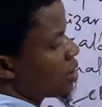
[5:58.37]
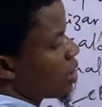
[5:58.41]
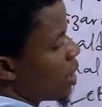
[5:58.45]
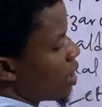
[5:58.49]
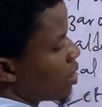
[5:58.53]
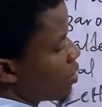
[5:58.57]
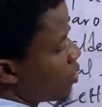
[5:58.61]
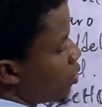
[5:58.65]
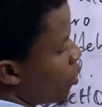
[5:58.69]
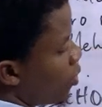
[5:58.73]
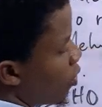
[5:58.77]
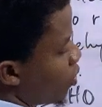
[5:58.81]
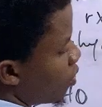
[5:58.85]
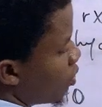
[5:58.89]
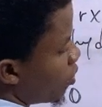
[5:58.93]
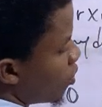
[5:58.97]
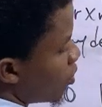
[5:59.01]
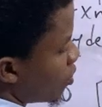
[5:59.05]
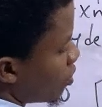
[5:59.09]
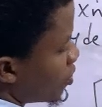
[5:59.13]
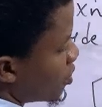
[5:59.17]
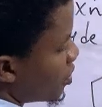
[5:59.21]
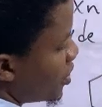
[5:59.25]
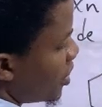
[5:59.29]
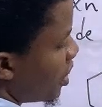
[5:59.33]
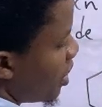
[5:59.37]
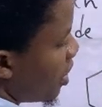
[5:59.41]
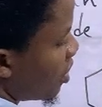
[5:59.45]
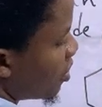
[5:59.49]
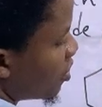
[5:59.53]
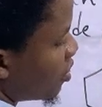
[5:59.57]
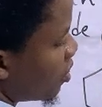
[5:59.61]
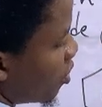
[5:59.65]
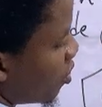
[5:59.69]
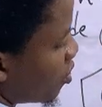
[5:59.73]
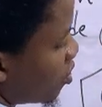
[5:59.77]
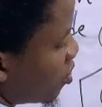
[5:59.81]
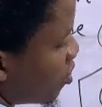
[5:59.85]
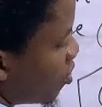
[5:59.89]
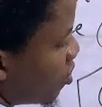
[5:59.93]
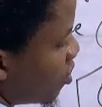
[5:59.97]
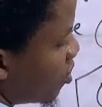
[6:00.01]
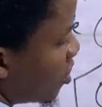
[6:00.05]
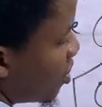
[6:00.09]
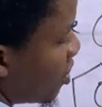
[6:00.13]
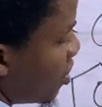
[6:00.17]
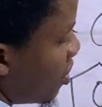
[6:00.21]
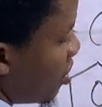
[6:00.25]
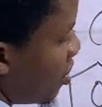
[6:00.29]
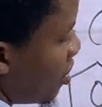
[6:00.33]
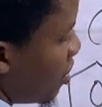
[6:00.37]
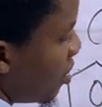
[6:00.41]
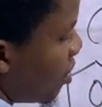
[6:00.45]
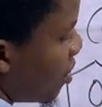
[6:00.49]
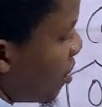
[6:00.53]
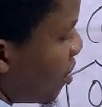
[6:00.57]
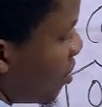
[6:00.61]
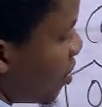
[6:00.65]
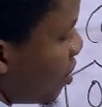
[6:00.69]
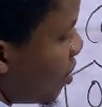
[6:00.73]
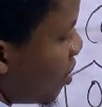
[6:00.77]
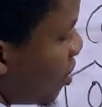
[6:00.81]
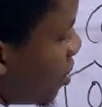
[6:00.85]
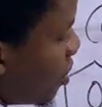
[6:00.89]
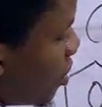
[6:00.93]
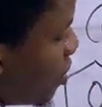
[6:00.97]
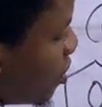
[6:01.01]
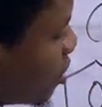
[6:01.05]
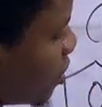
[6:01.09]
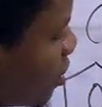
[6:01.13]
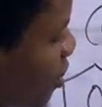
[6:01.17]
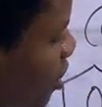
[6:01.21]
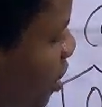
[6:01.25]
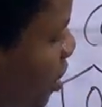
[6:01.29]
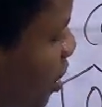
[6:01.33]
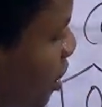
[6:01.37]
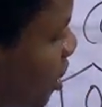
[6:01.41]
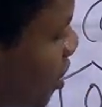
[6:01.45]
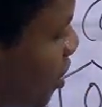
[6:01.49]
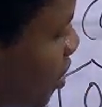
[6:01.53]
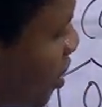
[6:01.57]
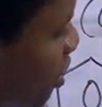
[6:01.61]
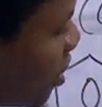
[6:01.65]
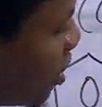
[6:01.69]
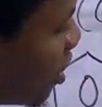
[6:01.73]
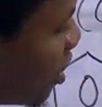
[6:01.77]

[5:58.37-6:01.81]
can, yes, also C, then